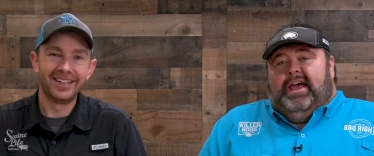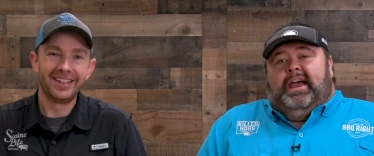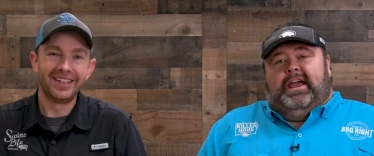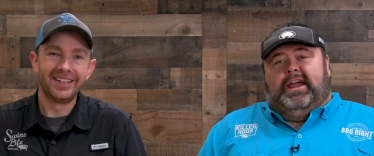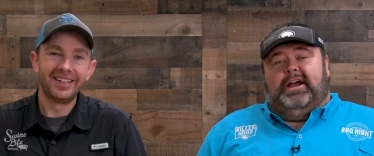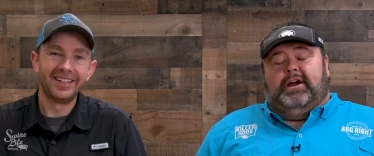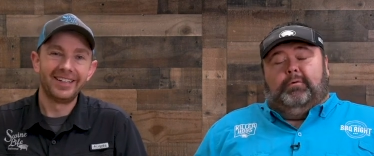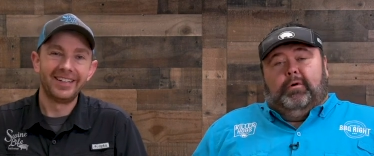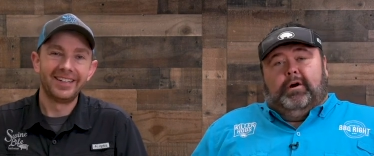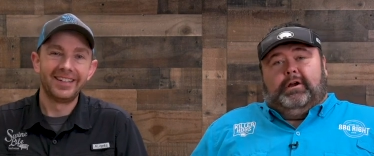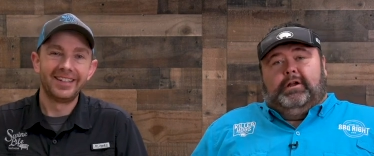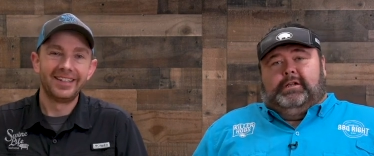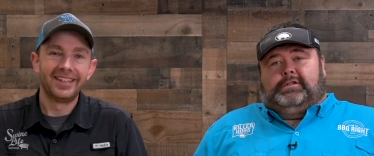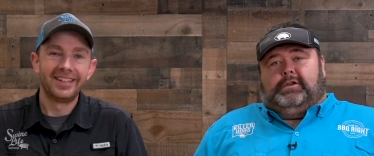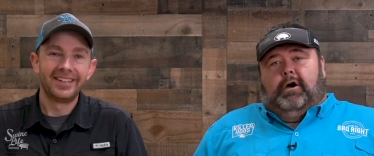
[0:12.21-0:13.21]
Speaker 1: Here, we're
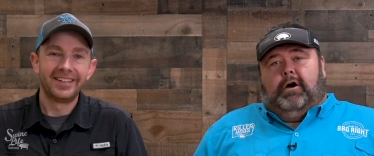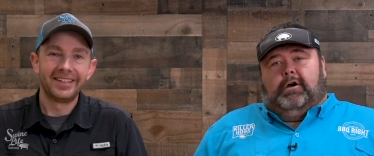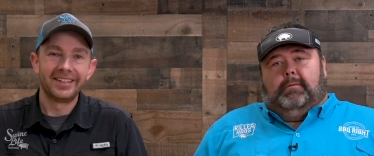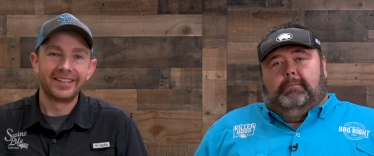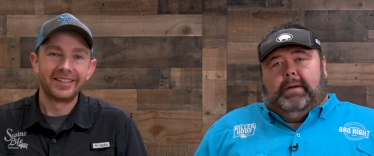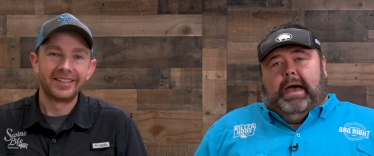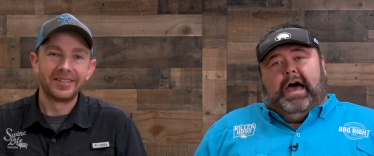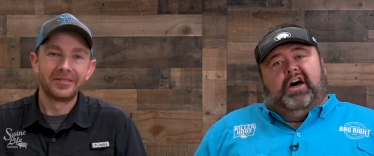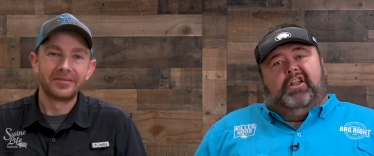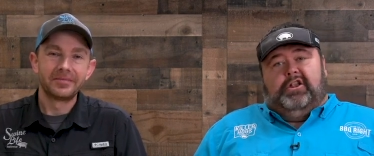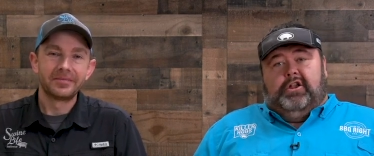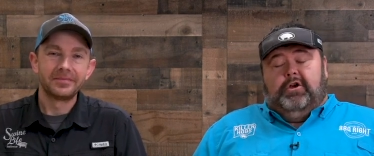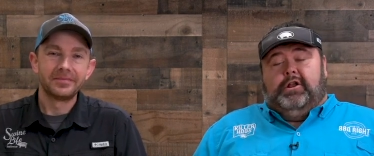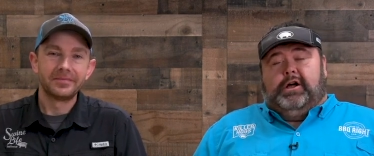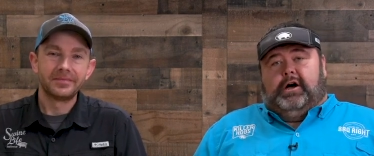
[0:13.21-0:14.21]
gonna talk about
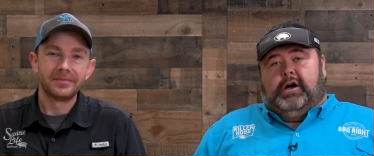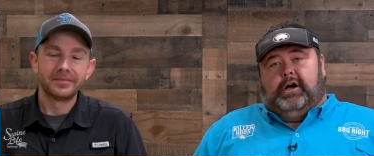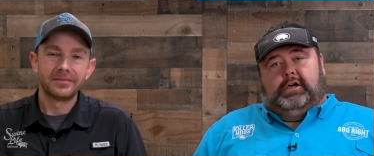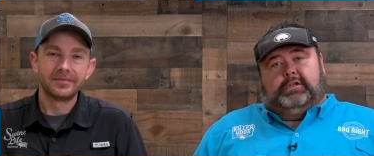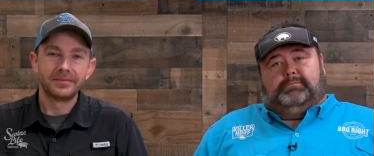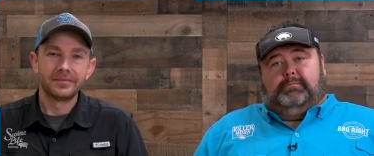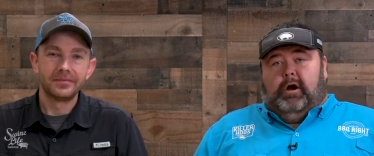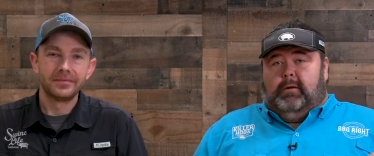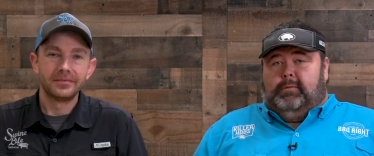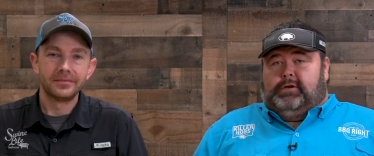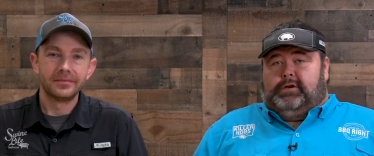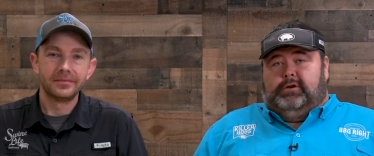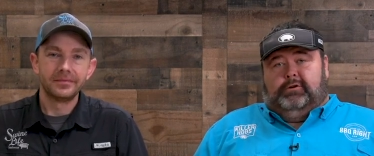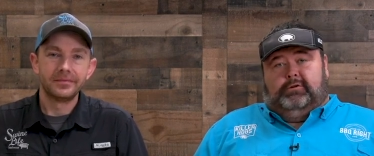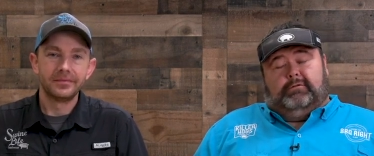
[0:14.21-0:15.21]
new to us
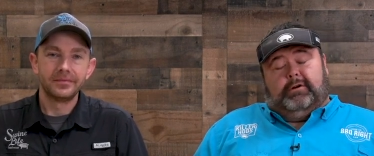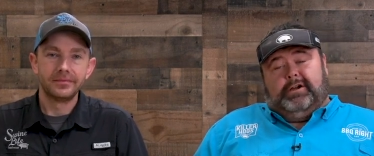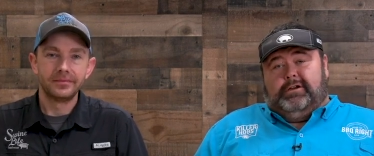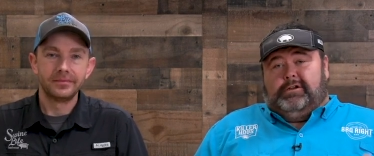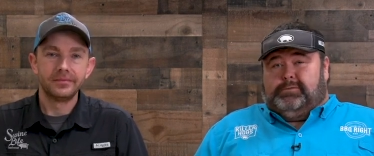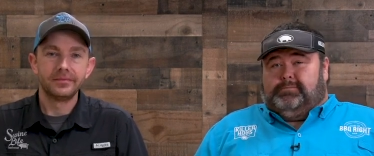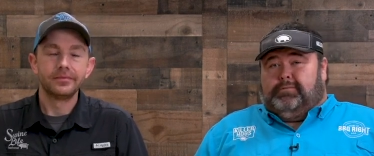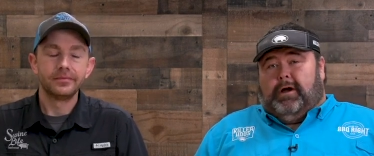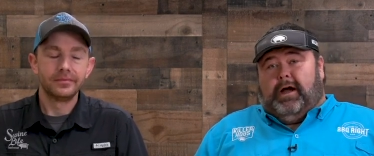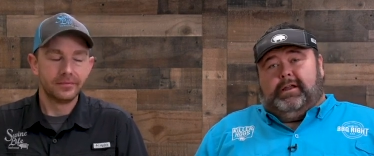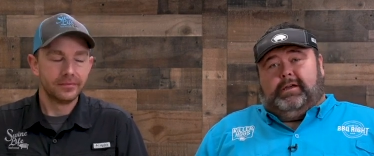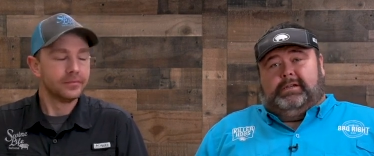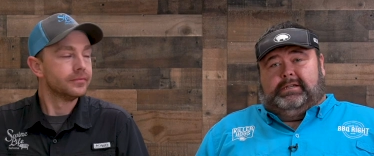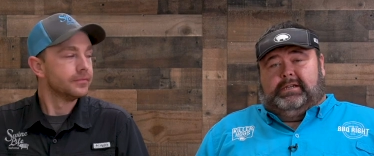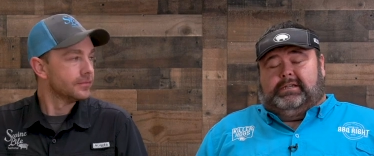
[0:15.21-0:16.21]
barbecue grills,
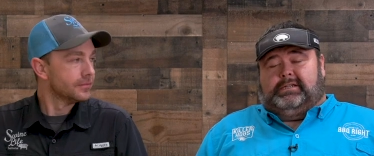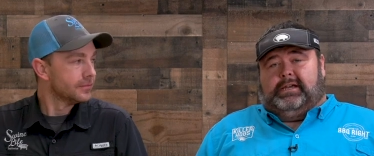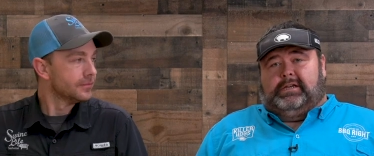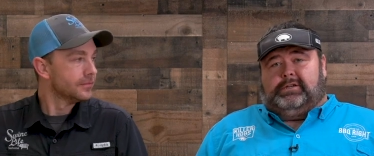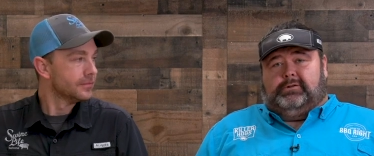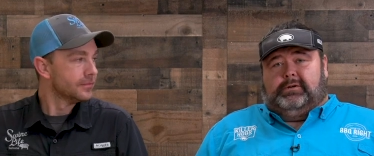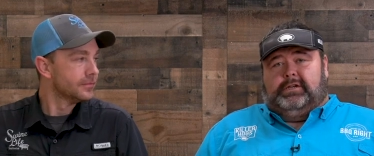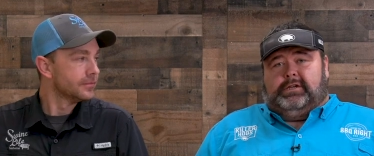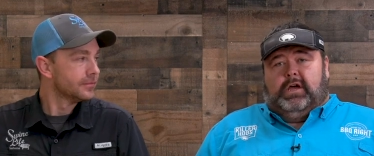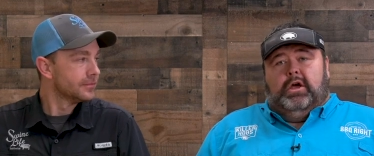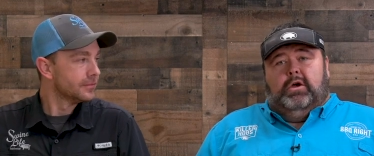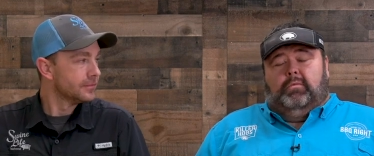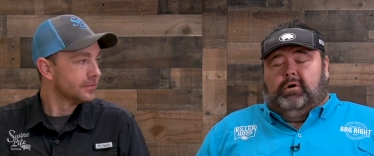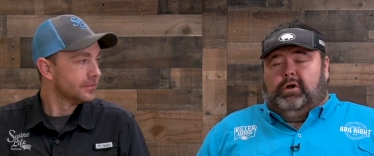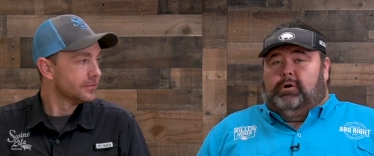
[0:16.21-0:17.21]
products, accessories.
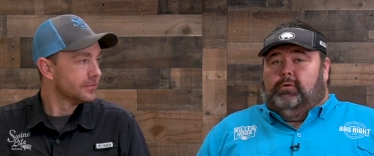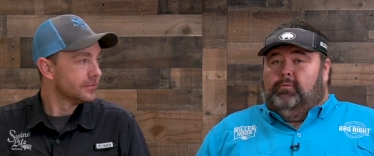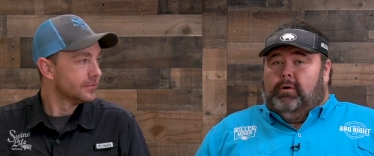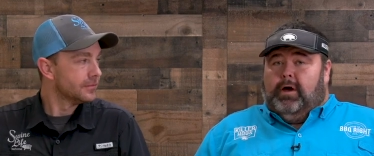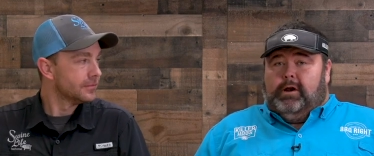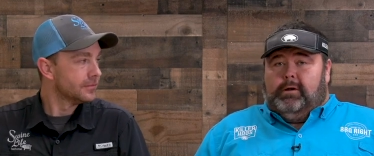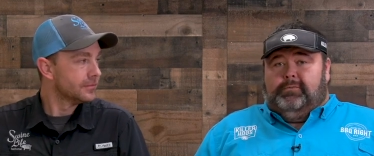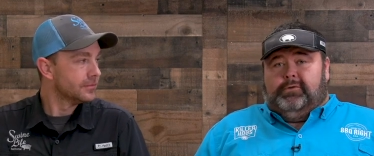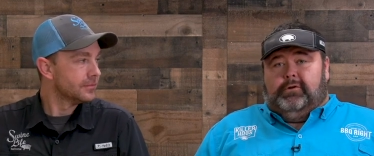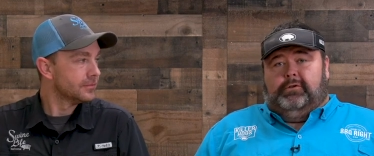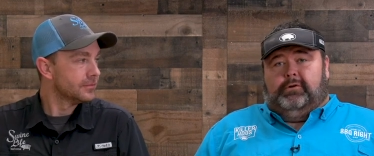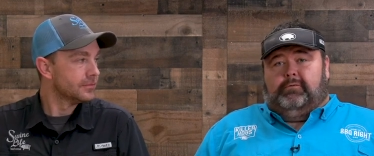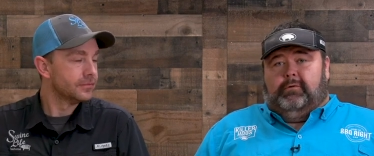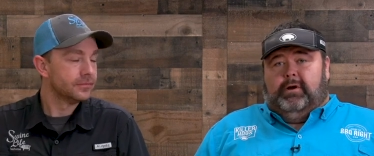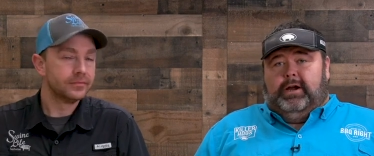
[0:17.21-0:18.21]
We're gonna run them through
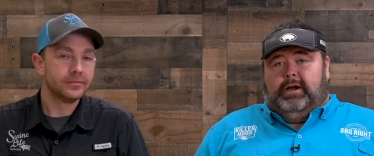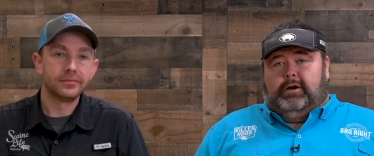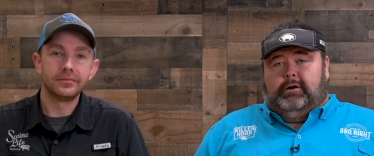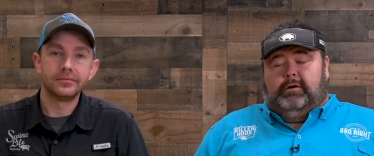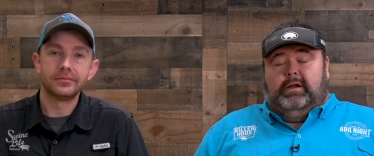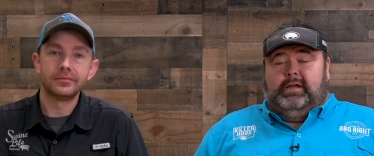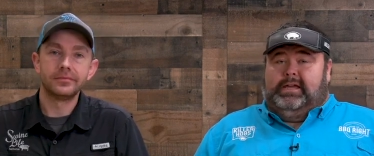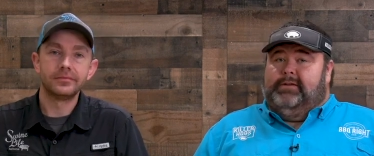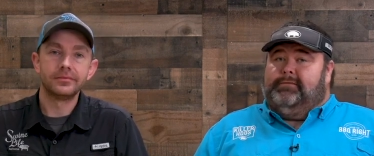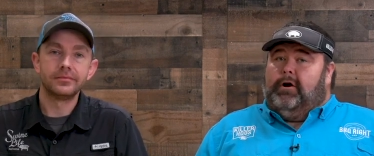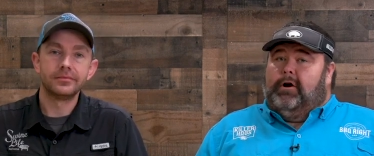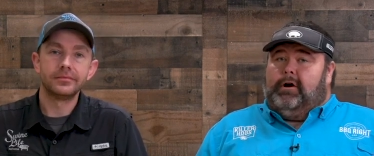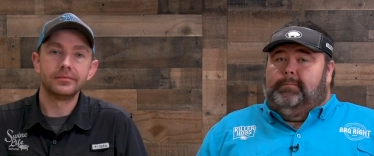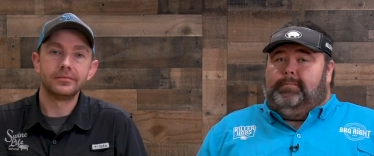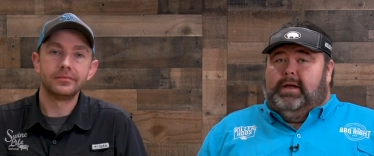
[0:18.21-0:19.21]
the ringer, give
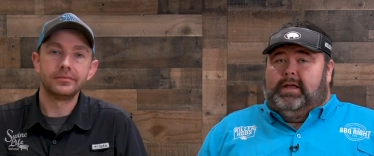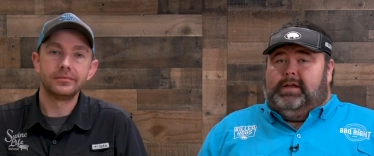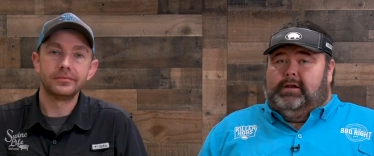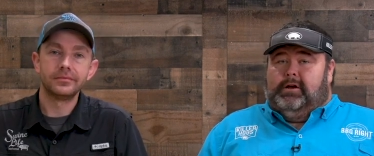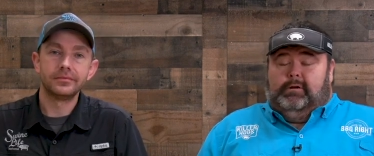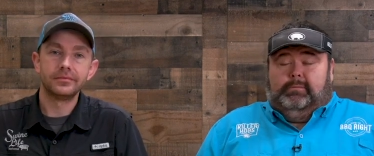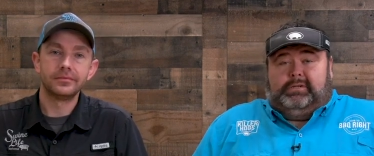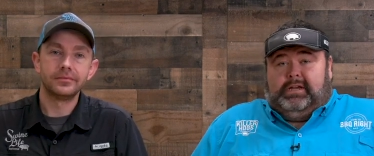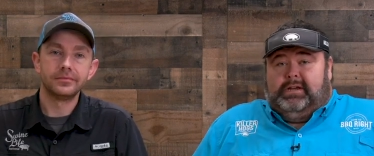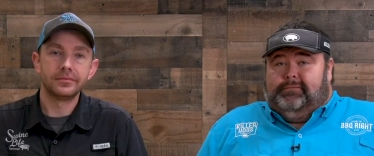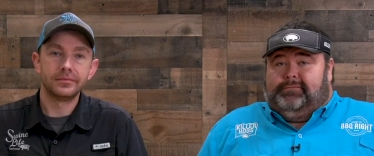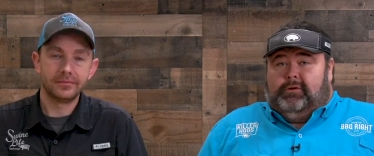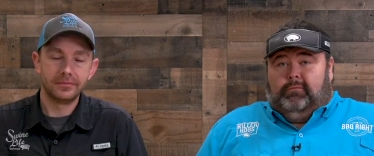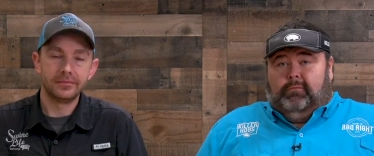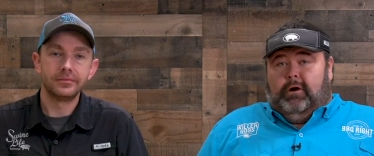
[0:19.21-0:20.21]
our opinion on them, see
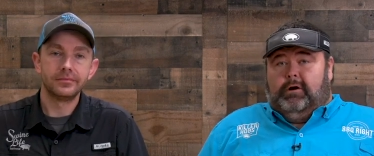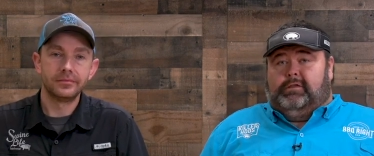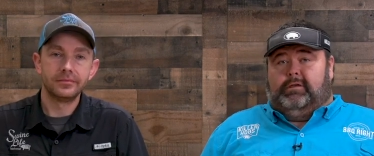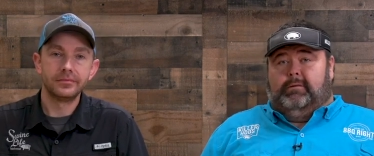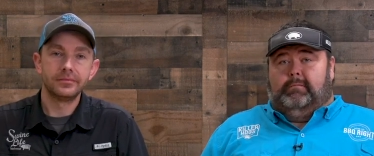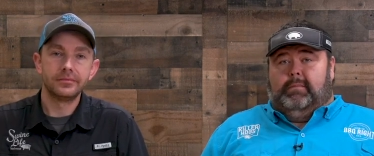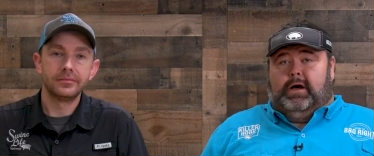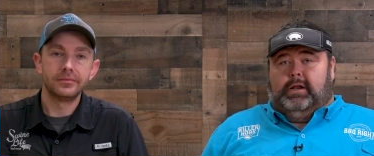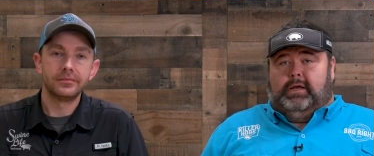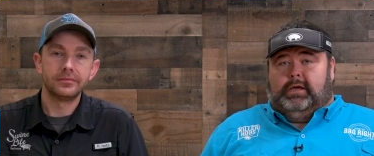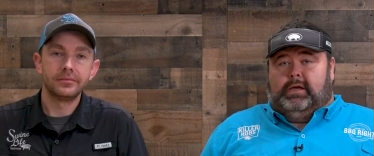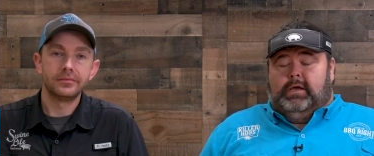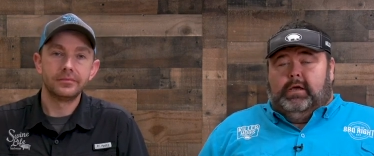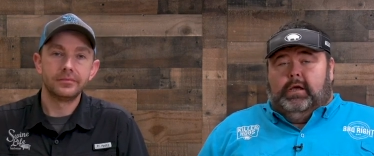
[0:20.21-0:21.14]
if they're worth the money.